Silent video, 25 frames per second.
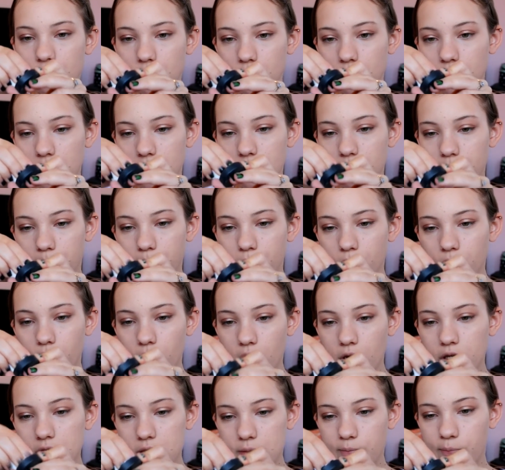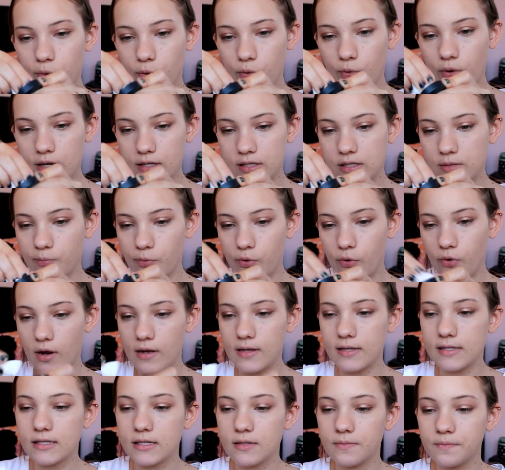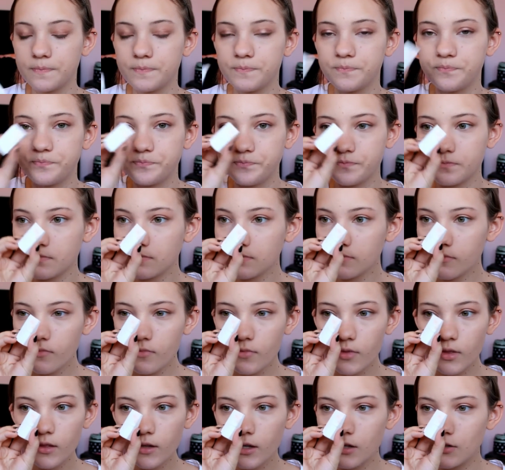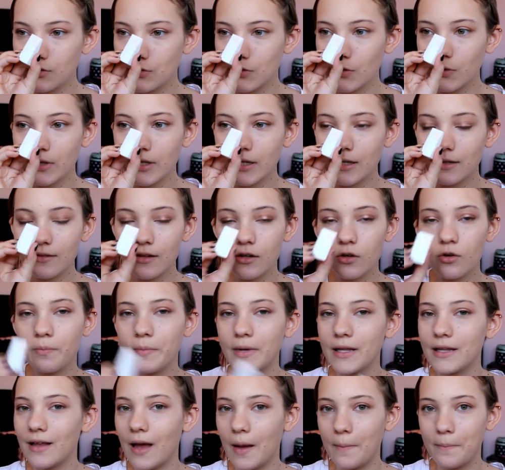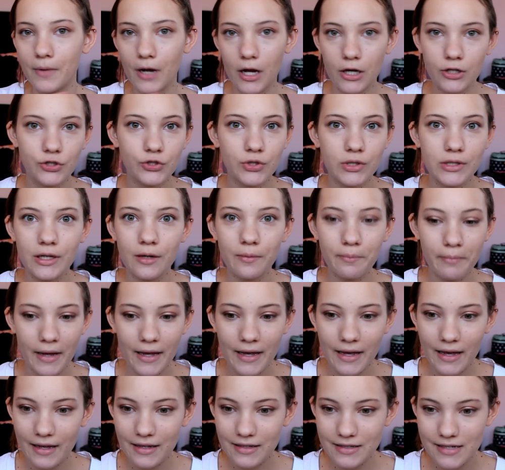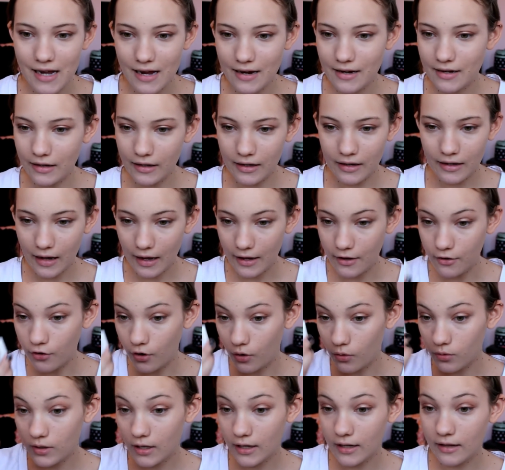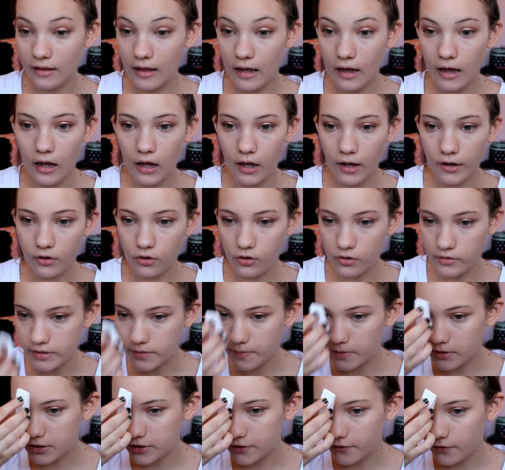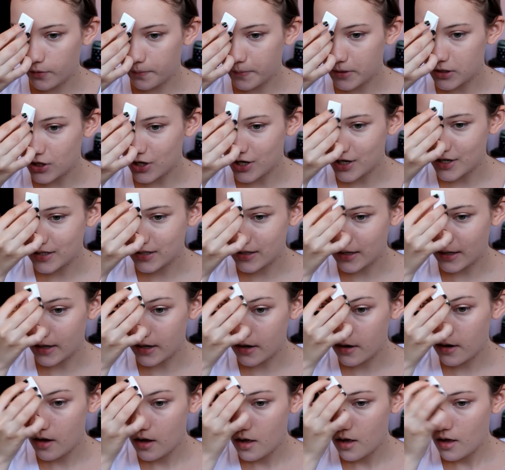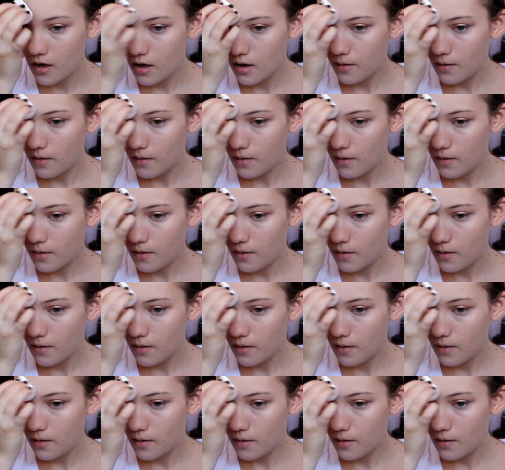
So just press, press, press. There's only a little bit. I'm not doing a baking technique. I don't like that at all, especially for my dry skin.